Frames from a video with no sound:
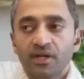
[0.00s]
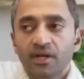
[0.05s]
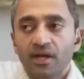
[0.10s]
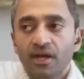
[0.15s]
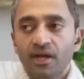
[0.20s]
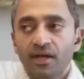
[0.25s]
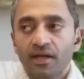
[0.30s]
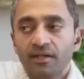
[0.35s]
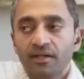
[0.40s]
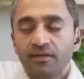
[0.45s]

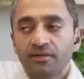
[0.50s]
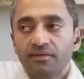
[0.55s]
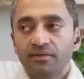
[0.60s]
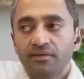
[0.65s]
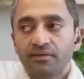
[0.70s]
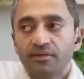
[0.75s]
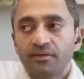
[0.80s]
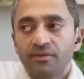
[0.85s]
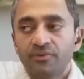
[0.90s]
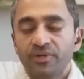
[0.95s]
And
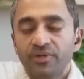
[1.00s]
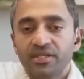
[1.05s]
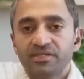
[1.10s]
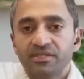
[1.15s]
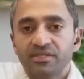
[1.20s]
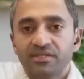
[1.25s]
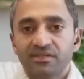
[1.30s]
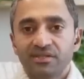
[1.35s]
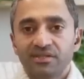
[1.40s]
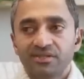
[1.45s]
the
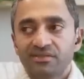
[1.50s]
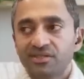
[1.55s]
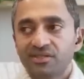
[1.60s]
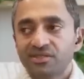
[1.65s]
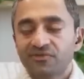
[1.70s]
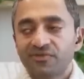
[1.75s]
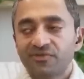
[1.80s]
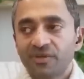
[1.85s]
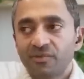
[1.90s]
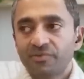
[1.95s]
reason is
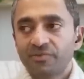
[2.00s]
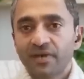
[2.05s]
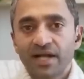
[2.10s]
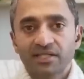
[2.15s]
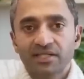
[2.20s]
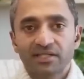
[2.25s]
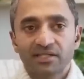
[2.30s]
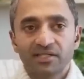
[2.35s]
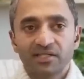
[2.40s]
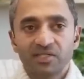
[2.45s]
just very
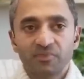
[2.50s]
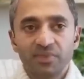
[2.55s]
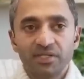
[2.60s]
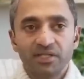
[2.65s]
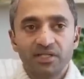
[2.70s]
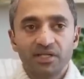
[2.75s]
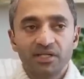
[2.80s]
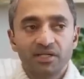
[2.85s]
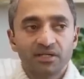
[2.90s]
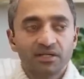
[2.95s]
practically
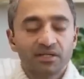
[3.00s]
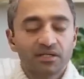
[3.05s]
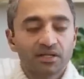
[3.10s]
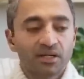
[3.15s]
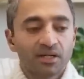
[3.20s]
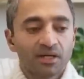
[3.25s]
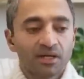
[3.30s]
speaking,